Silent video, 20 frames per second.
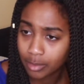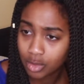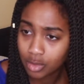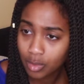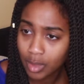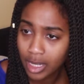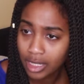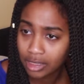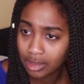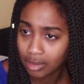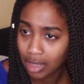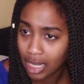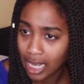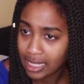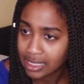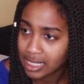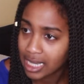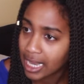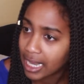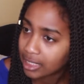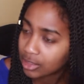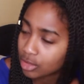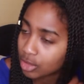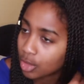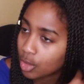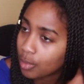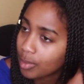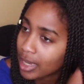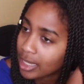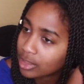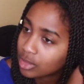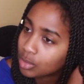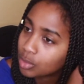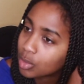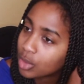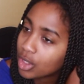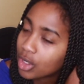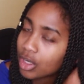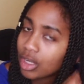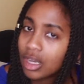sweat as I had to go back to
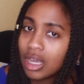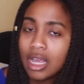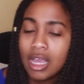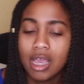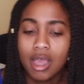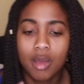work.